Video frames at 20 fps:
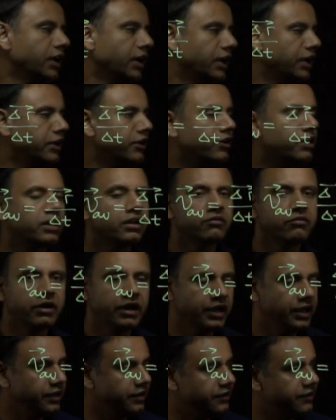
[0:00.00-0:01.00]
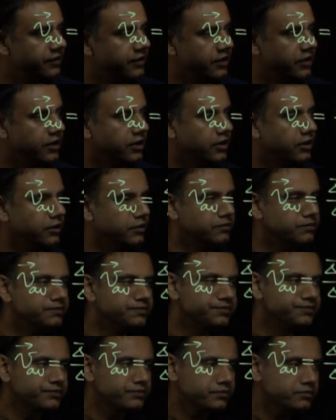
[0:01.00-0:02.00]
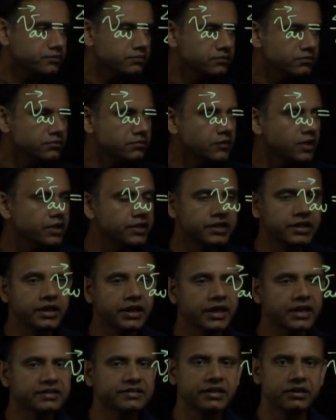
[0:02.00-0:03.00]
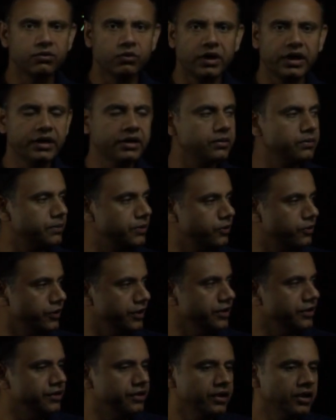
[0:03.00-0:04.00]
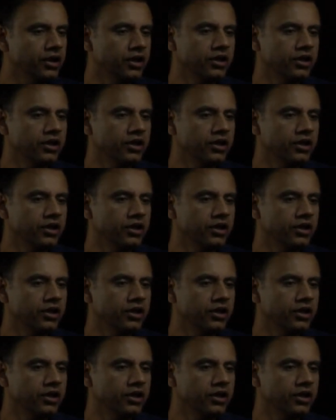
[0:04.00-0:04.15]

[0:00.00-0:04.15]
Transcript: and you can write the x and y component.